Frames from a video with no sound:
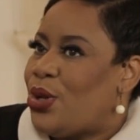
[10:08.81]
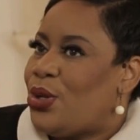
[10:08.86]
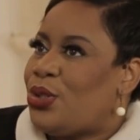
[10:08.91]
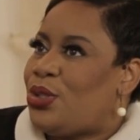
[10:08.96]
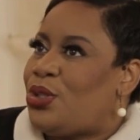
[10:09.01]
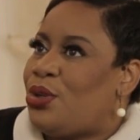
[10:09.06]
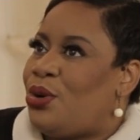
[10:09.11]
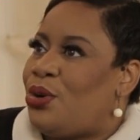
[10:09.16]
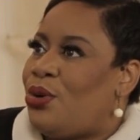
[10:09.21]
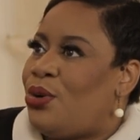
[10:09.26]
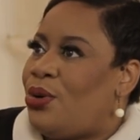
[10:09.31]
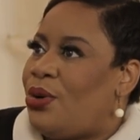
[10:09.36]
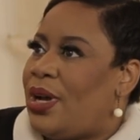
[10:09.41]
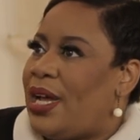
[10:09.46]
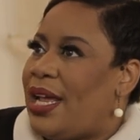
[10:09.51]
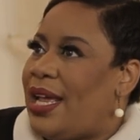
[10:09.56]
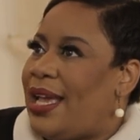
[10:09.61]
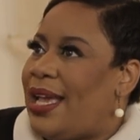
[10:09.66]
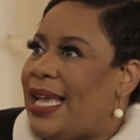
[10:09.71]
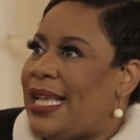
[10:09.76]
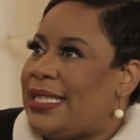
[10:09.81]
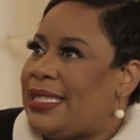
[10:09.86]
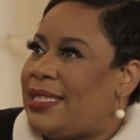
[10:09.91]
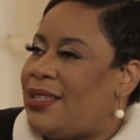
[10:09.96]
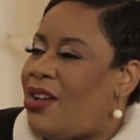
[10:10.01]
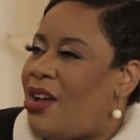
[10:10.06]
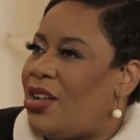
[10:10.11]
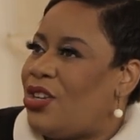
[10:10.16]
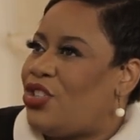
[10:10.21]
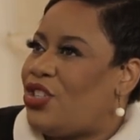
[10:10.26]
So it's
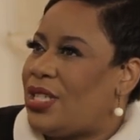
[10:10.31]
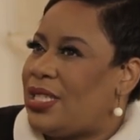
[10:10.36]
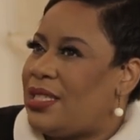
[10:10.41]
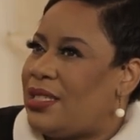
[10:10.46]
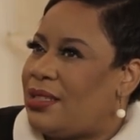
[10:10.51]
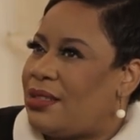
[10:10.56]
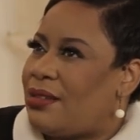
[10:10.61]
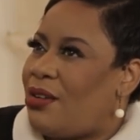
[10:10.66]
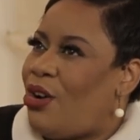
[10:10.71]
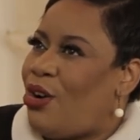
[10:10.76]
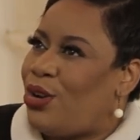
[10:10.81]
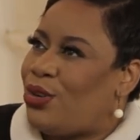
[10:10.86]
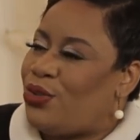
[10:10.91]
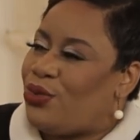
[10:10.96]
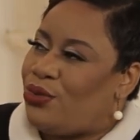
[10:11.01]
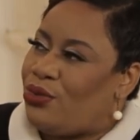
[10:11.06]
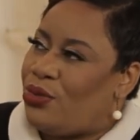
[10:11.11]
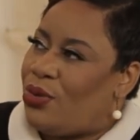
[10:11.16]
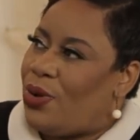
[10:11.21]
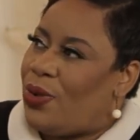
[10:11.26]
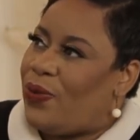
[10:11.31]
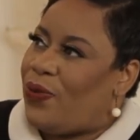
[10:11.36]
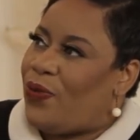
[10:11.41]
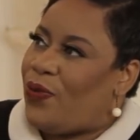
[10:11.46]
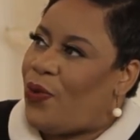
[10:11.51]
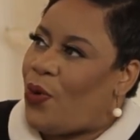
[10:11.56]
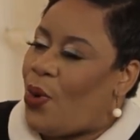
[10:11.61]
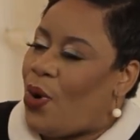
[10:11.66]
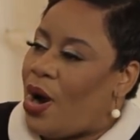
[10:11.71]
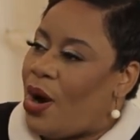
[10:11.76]
not just control
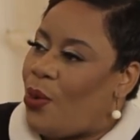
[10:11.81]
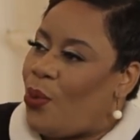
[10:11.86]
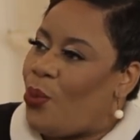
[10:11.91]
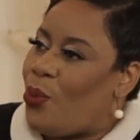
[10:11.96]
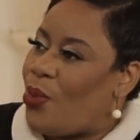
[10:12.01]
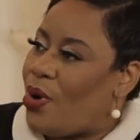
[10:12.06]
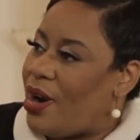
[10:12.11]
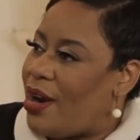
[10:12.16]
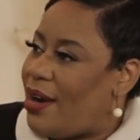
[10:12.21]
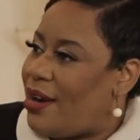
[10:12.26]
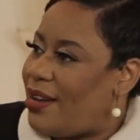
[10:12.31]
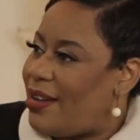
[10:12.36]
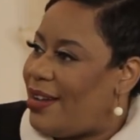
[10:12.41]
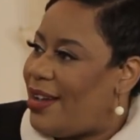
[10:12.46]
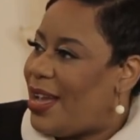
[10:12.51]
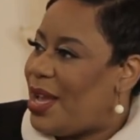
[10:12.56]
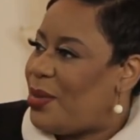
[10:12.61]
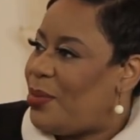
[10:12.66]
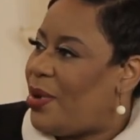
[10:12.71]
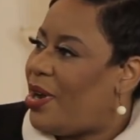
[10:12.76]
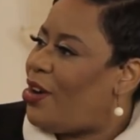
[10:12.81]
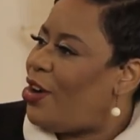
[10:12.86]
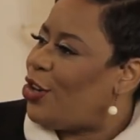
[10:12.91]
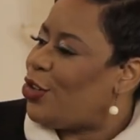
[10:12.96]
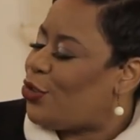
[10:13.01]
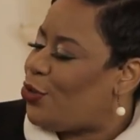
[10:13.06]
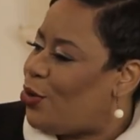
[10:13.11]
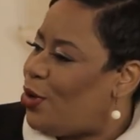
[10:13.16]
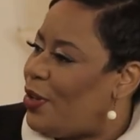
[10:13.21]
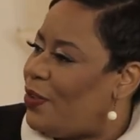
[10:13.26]
for work, but
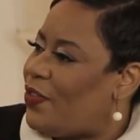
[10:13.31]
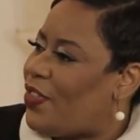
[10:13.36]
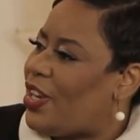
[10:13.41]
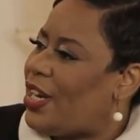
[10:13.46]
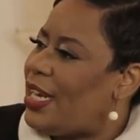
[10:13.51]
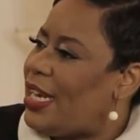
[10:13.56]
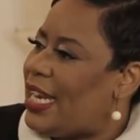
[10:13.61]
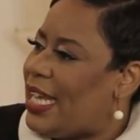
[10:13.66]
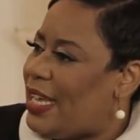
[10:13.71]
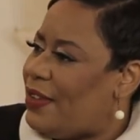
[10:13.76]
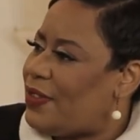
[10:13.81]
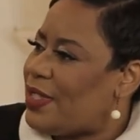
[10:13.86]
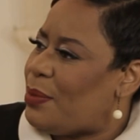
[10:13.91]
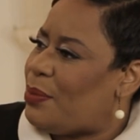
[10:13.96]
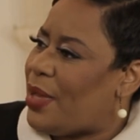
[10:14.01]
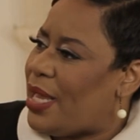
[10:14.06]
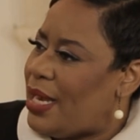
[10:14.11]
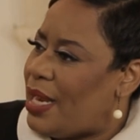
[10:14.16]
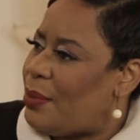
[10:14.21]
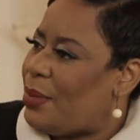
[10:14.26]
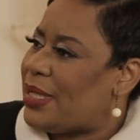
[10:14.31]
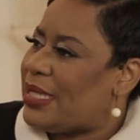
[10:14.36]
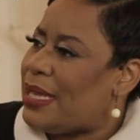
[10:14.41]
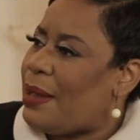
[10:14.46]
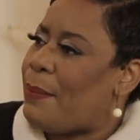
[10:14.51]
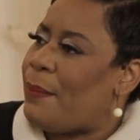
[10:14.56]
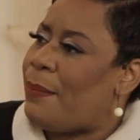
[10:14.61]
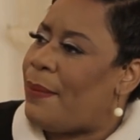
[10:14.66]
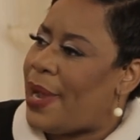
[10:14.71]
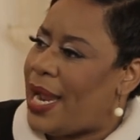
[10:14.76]
control of their lives and being able
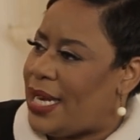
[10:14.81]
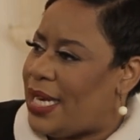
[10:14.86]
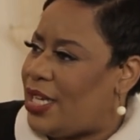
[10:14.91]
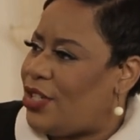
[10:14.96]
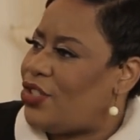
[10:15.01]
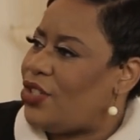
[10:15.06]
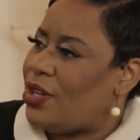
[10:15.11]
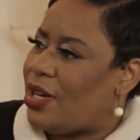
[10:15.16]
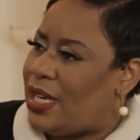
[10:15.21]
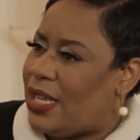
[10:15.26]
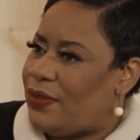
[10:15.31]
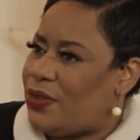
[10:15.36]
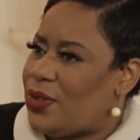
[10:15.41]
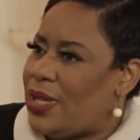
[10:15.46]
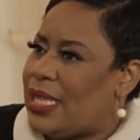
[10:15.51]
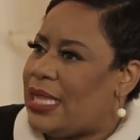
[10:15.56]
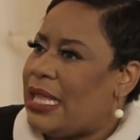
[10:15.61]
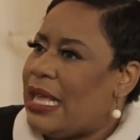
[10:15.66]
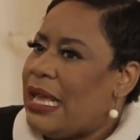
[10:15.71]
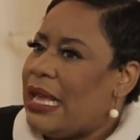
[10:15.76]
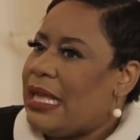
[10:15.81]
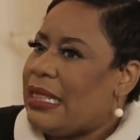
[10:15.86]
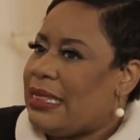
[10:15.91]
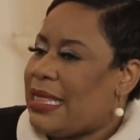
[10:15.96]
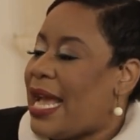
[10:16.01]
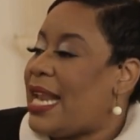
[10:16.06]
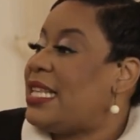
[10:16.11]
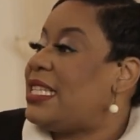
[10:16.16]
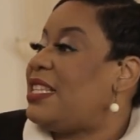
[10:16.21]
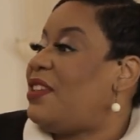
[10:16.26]
to manage their lives. So
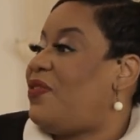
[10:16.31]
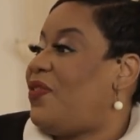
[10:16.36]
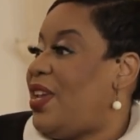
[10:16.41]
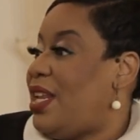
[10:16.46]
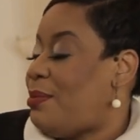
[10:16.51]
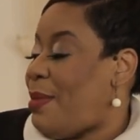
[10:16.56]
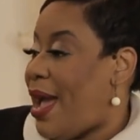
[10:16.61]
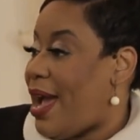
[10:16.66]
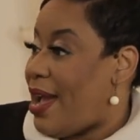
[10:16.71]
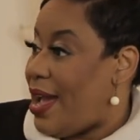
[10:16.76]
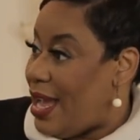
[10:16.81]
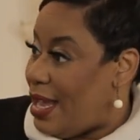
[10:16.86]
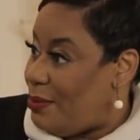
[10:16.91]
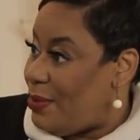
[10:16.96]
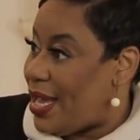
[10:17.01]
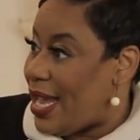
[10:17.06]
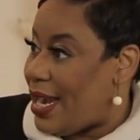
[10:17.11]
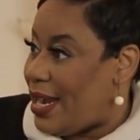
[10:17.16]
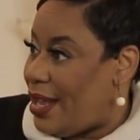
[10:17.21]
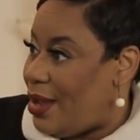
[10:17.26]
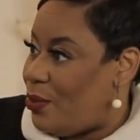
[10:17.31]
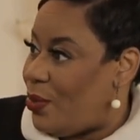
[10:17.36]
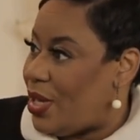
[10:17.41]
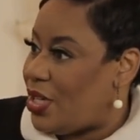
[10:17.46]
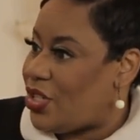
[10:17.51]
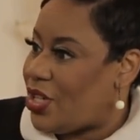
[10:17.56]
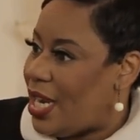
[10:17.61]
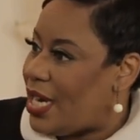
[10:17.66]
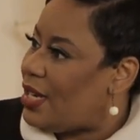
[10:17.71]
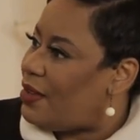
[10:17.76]
that is the feedback I'm getting,
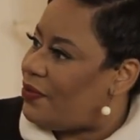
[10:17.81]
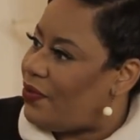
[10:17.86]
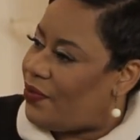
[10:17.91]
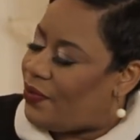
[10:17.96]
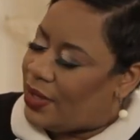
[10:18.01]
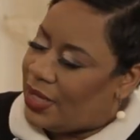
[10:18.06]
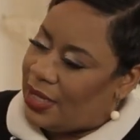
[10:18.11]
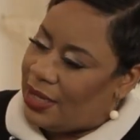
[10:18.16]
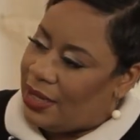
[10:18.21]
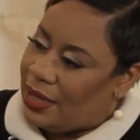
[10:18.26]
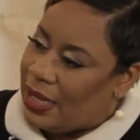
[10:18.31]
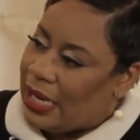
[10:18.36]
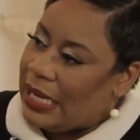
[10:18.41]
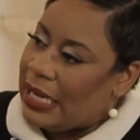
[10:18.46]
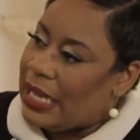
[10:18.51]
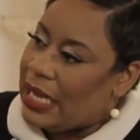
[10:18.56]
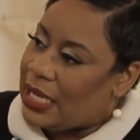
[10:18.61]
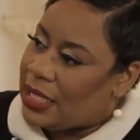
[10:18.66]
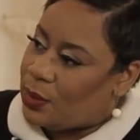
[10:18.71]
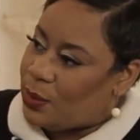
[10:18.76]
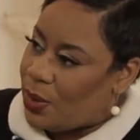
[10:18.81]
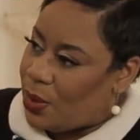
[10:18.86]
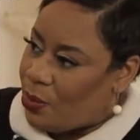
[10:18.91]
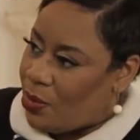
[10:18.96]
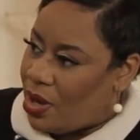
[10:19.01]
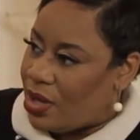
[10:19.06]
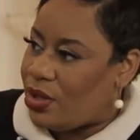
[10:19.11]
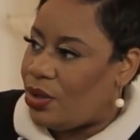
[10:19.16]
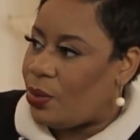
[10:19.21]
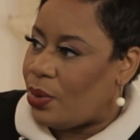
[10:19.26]
which kind of mm-hmm. aligns with
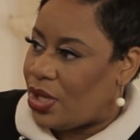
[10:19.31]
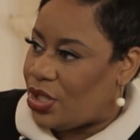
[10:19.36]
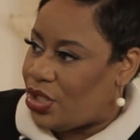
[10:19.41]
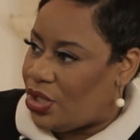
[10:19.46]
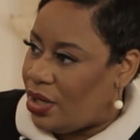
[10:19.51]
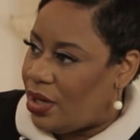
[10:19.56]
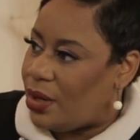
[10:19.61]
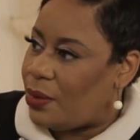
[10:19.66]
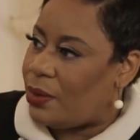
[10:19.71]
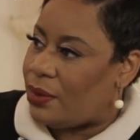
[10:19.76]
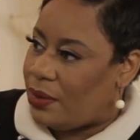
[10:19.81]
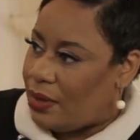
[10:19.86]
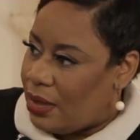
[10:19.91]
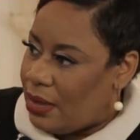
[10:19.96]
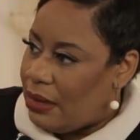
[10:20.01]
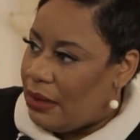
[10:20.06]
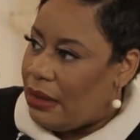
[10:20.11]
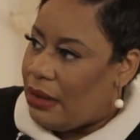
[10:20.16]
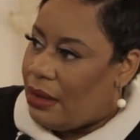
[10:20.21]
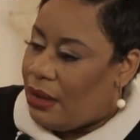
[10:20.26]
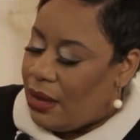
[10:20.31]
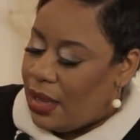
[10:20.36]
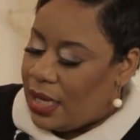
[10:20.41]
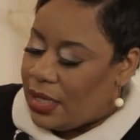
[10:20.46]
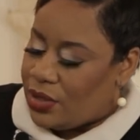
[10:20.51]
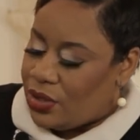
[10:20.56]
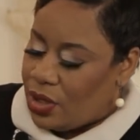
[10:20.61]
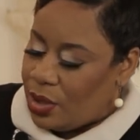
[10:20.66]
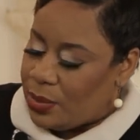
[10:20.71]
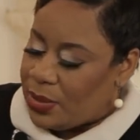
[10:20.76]
what you are sharing
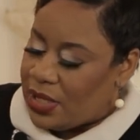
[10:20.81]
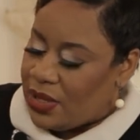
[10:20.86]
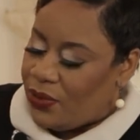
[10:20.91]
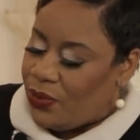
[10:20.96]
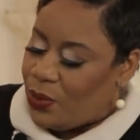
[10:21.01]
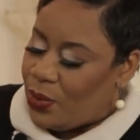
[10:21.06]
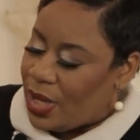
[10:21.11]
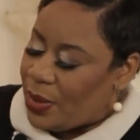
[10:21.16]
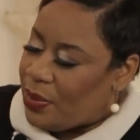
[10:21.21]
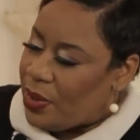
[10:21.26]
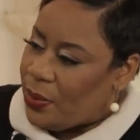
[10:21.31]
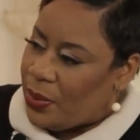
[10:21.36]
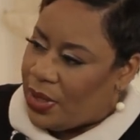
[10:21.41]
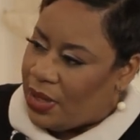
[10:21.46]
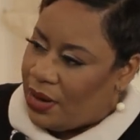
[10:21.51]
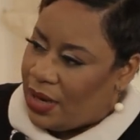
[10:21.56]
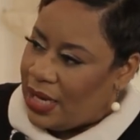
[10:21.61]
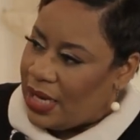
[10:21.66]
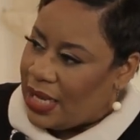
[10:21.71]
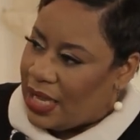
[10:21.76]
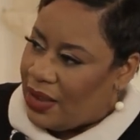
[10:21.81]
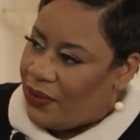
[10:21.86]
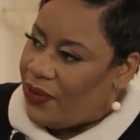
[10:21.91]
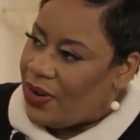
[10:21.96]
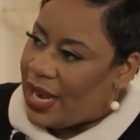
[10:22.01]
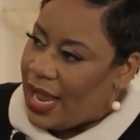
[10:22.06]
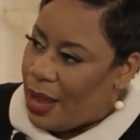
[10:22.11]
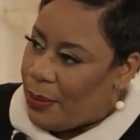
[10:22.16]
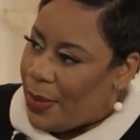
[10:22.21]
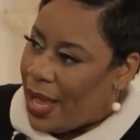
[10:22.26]
in terms of why people are looking
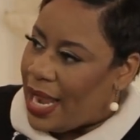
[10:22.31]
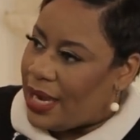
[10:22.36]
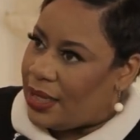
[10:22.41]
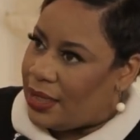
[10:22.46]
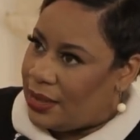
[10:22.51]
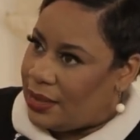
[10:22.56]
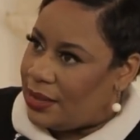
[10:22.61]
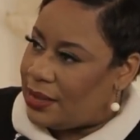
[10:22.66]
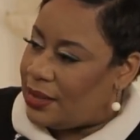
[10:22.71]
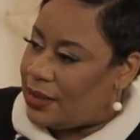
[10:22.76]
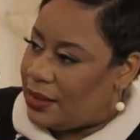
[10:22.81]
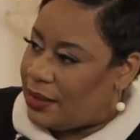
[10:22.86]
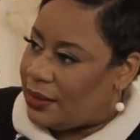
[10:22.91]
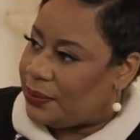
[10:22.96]
for that balance.